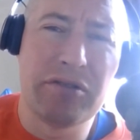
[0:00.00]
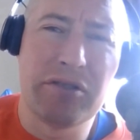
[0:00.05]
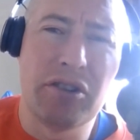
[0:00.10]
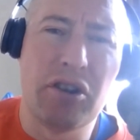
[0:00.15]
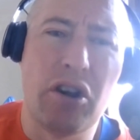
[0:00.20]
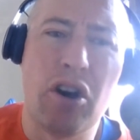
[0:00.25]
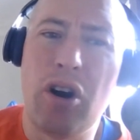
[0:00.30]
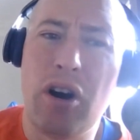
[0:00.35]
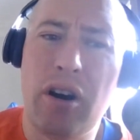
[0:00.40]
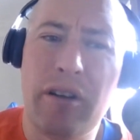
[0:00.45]
and a
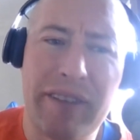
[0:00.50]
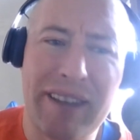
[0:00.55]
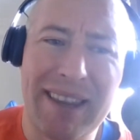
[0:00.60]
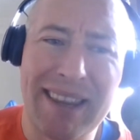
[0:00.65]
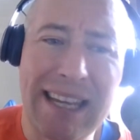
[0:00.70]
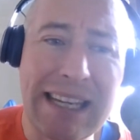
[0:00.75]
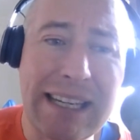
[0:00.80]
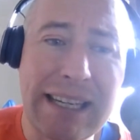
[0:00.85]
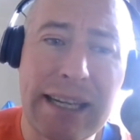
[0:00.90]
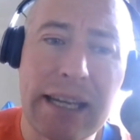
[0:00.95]
half, I
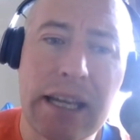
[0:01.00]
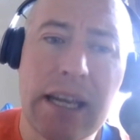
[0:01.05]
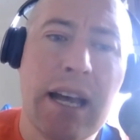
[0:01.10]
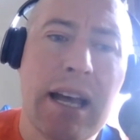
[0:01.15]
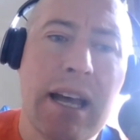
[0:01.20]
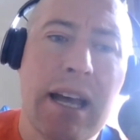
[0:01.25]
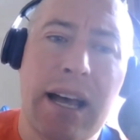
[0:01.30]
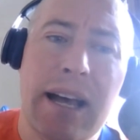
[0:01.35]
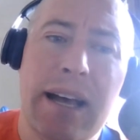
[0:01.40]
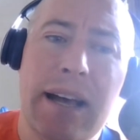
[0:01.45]
think.
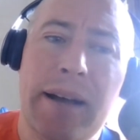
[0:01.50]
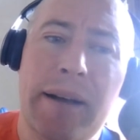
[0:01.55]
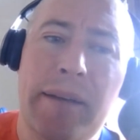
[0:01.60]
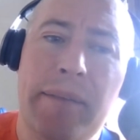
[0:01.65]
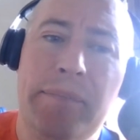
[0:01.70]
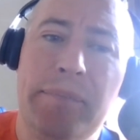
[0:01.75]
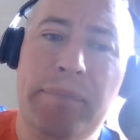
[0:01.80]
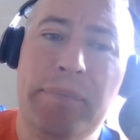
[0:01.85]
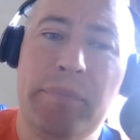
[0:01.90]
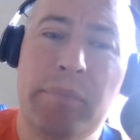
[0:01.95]

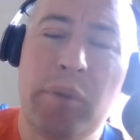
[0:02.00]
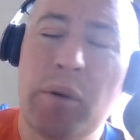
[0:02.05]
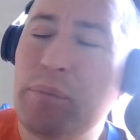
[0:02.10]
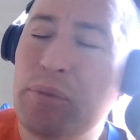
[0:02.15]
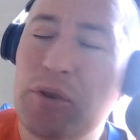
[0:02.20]
But